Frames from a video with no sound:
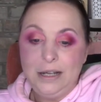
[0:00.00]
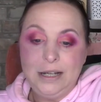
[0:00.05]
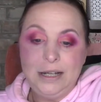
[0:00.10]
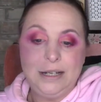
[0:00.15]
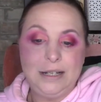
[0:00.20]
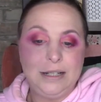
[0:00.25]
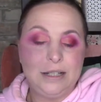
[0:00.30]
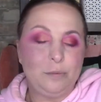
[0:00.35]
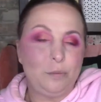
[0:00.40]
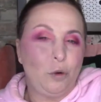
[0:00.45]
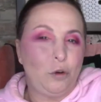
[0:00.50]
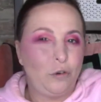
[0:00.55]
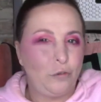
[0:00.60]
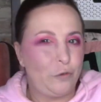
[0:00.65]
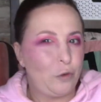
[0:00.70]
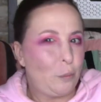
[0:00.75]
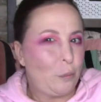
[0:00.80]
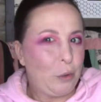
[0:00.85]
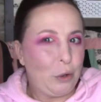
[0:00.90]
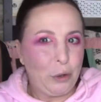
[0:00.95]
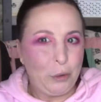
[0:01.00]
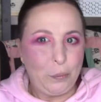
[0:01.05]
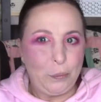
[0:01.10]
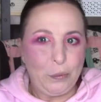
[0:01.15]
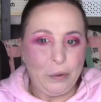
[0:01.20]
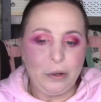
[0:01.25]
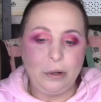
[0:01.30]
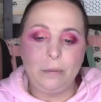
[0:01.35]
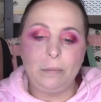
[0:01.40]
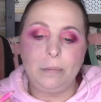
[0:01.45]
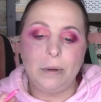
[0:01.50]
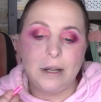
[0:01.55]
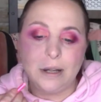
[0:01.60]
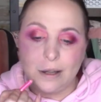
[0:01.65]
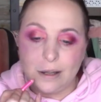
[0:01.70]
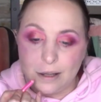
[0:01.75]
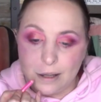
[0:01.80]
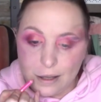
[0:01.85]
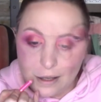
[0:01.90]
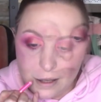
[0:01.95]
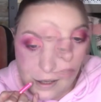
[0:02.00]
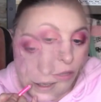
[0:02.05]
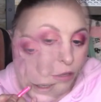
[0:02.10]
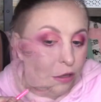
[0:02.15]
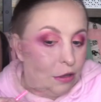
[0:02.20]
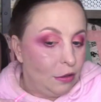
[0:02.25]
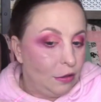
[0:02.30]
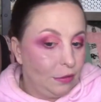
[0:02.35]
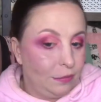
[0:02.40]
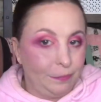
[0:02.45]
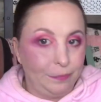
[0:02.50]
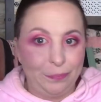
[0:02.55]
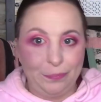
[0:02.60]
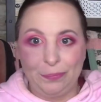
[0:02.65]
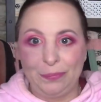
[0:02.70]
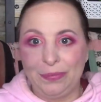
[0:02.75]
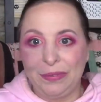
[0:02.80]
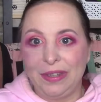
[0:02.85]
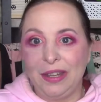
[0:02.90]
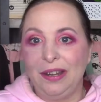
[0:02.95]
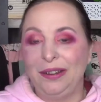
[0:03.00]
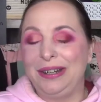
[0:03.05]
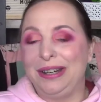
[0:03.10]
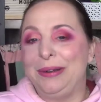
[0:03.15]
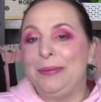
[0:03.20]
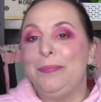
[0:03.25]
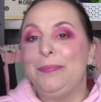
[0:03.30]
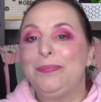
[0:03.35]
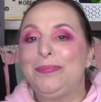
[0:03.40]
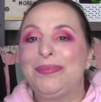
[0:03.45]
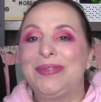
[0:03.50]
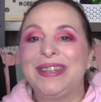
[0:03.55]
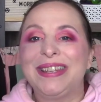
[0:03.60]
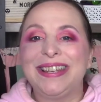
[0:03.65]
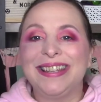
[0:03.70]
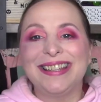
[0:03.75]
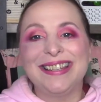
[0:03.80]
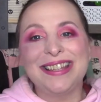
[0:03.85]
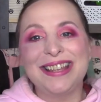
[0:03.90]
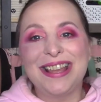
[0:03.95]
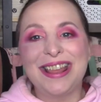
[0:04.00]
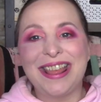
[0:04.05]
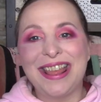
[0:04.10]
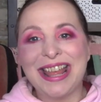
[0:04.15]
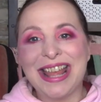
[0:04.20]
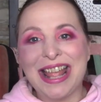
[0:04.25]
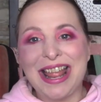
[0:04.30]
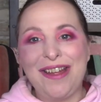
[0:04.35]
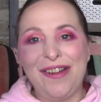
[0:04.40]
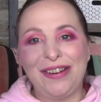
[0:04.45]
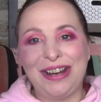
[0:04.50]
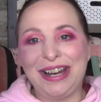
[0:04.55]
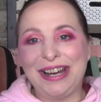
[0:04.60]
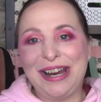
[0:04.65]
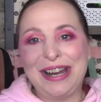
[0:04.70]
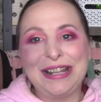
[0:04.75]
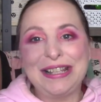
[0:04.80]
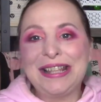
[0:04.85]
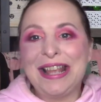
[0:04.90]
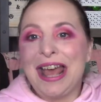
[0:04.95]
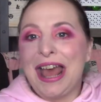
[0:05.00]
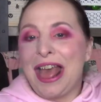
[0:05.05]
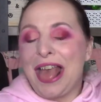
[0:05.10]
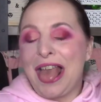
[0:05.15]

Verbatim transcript: And it's more of a purple, but okay. Okay, guys,